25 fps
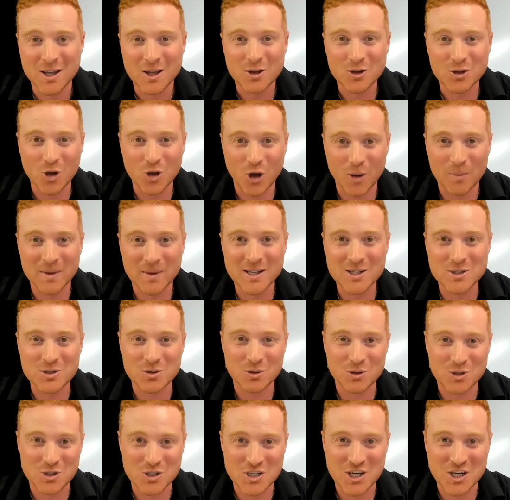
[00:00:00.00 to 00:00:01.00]
comment
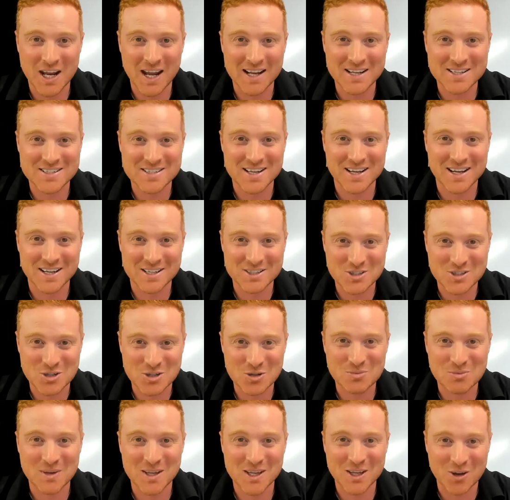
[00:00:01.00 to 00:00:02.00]
or chat uh, to
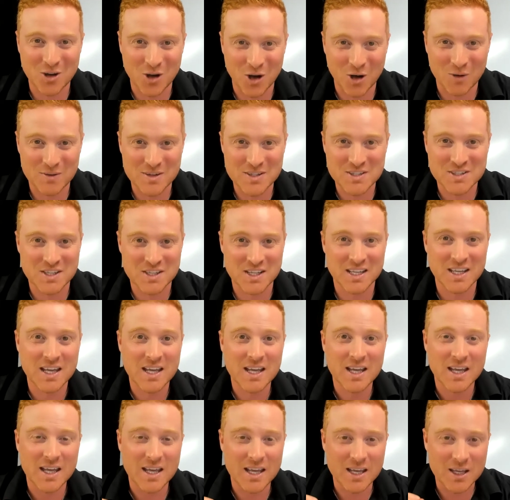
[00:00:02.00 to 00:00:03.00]
me, obviously.
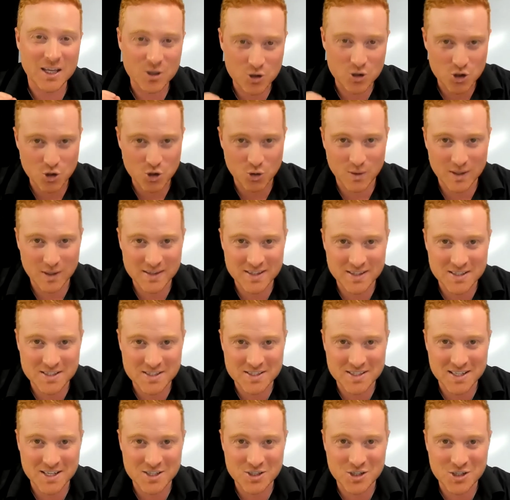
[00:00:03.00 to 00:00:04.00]
Enjoy this
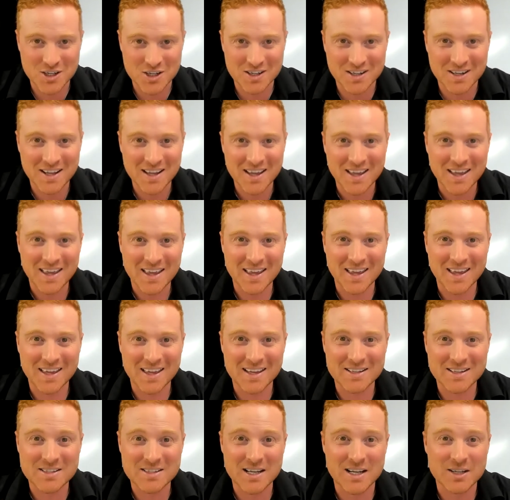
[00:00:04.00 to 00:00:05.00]
session
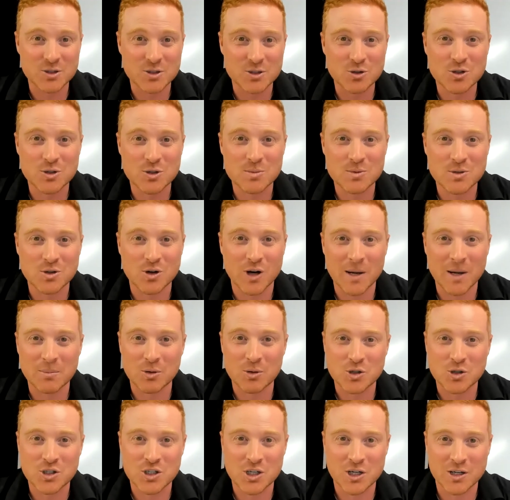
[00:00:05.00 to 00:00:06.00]
and uh, do subscribe or
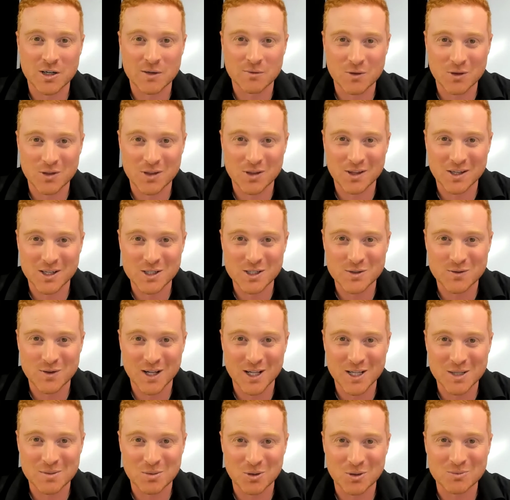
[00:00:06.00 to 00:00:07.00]
share it if you think it's
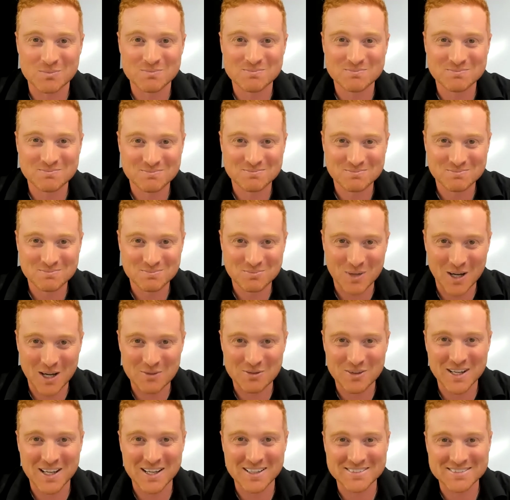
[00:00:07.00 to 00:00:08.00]
valuable. Bye
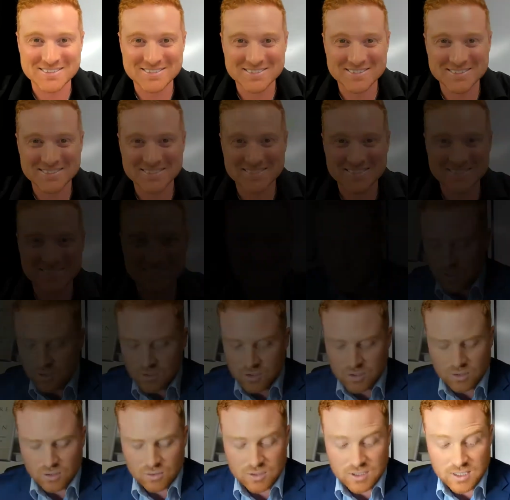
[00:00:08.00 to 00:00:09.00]
for now.
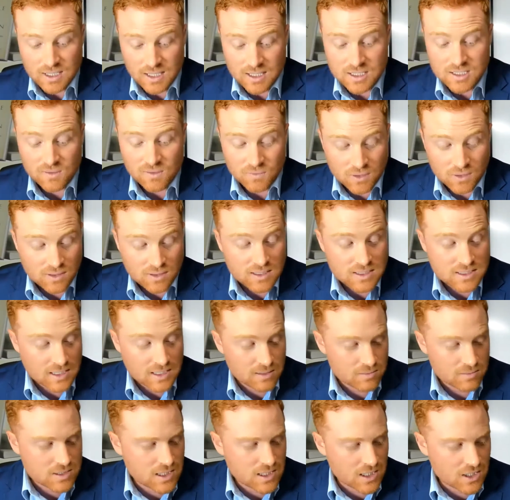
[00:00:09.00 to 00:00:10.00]
So today's a very
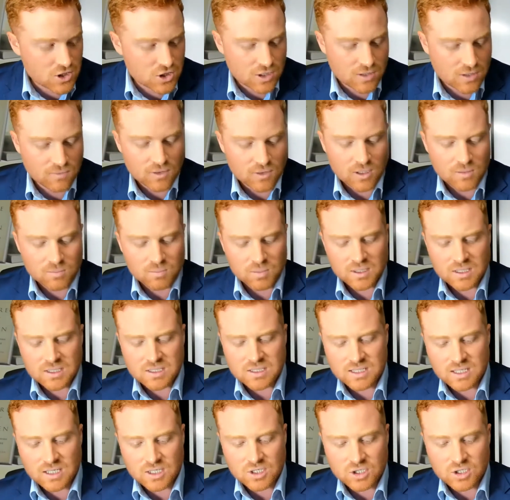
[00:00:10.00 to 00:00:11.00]
deep session, a very big
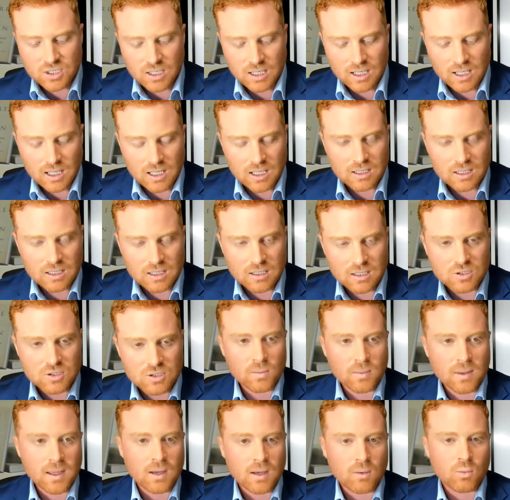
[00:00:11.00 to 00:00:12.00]
session, and it's all
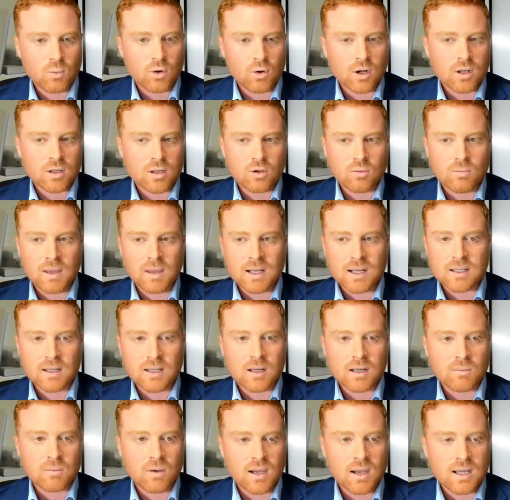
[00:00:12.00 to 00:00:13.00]
about what your
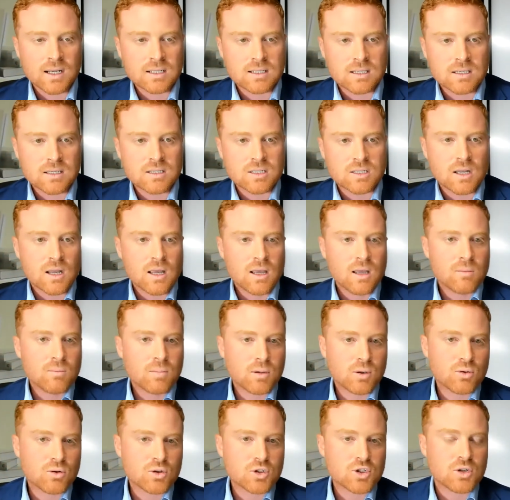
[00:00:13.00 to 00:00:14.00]
magnetic mind is,
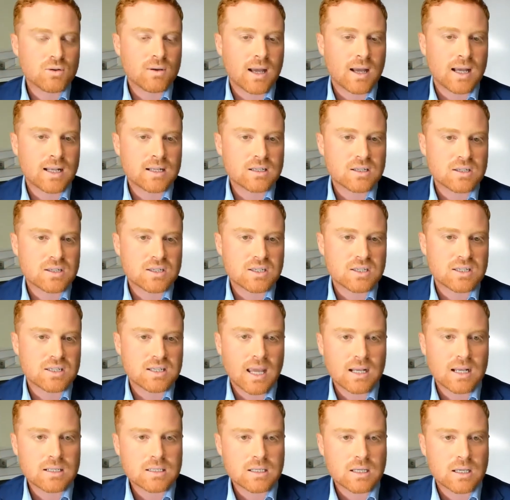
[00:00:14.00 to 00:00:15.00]
but also
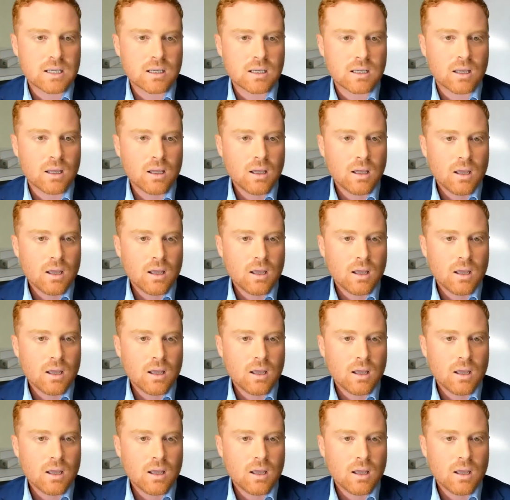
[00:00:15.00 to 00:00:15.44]
understanding